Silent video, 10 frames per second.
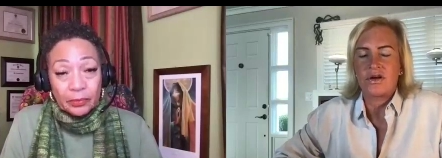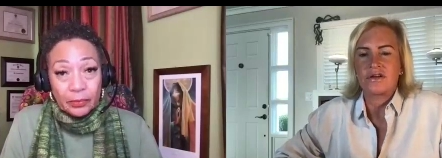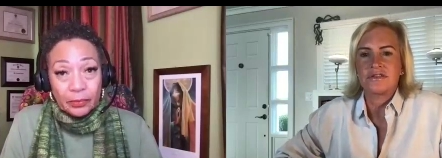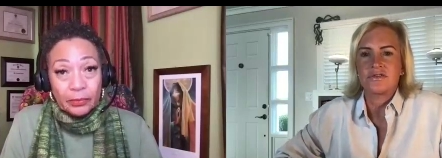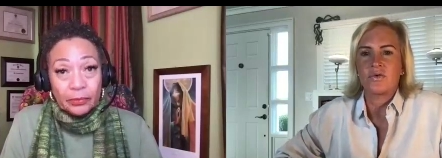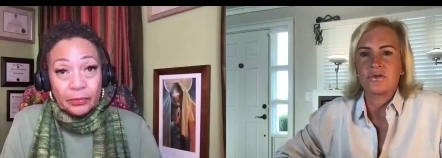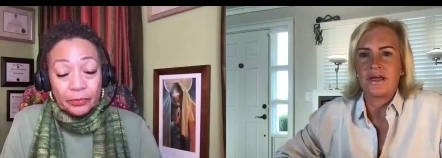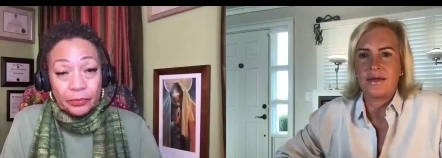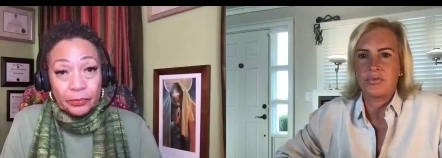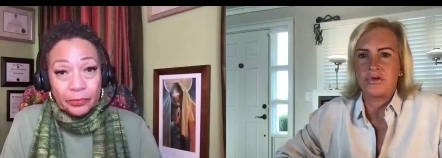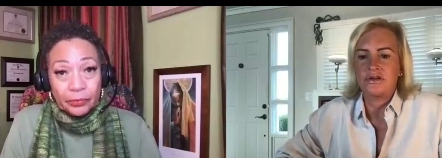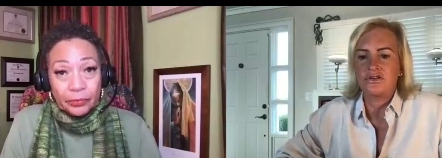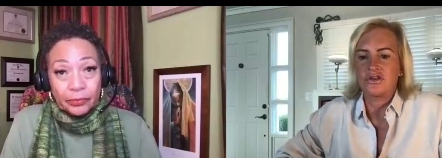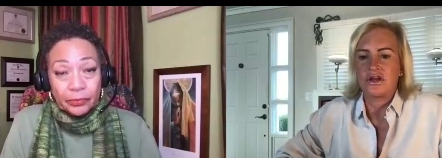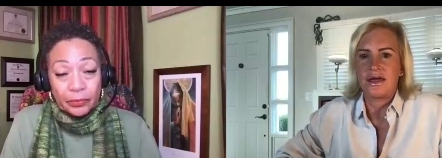Speaker 1: across Golden Gate
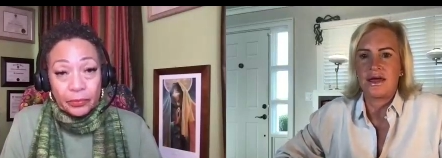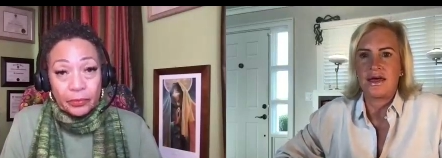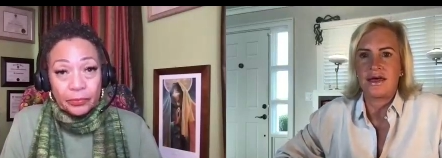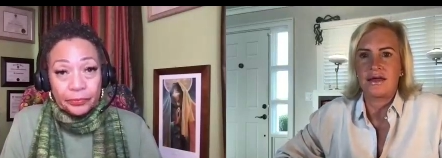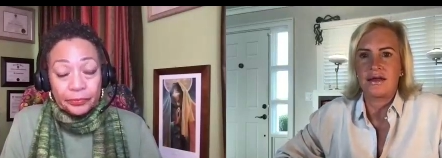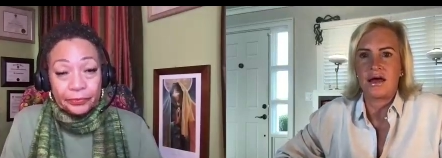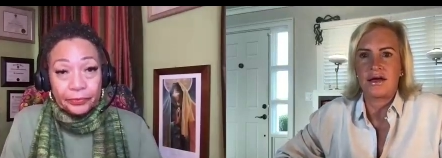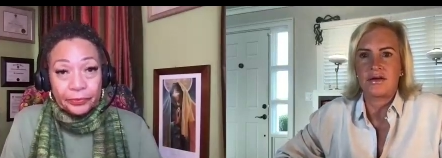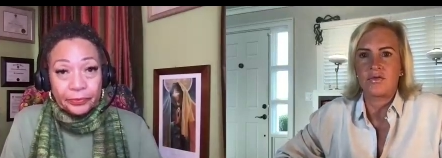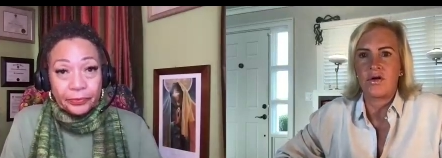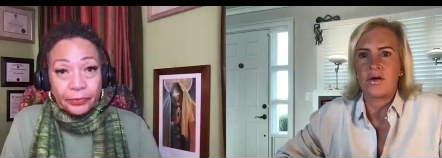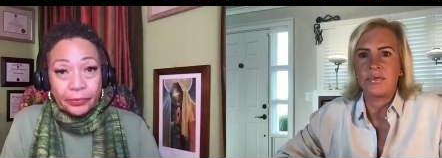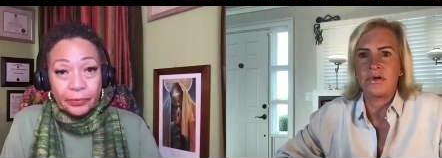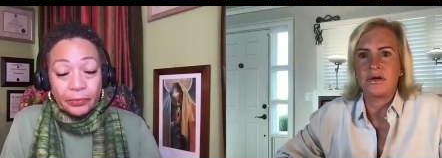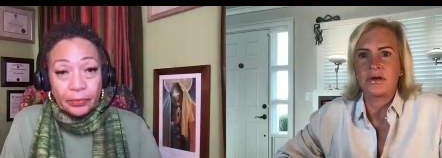Bridge. And I grew up
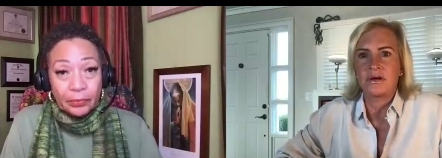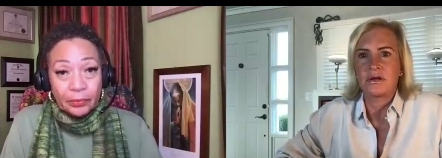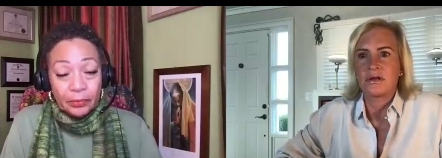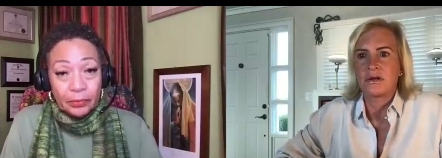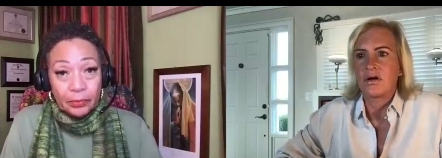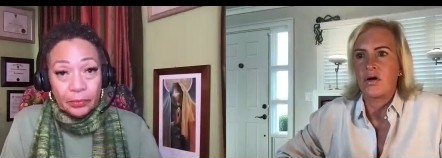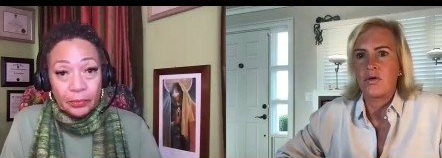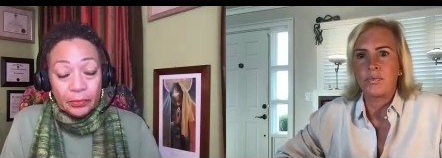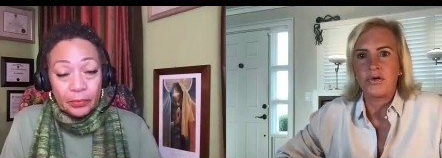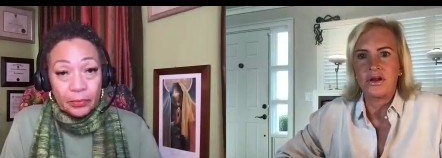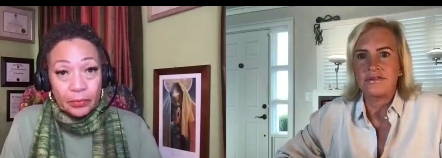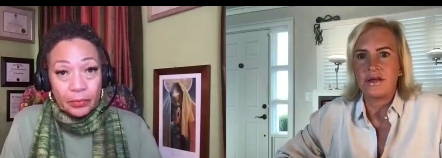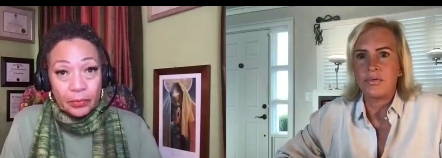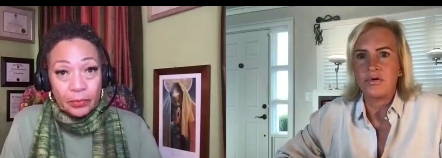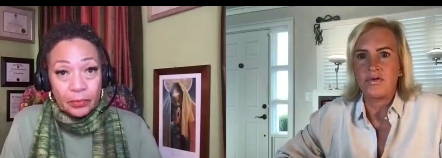in a oh pretty
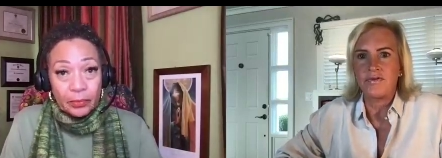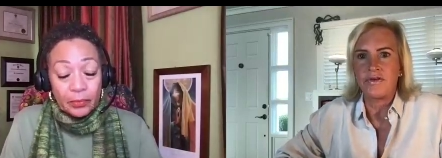typical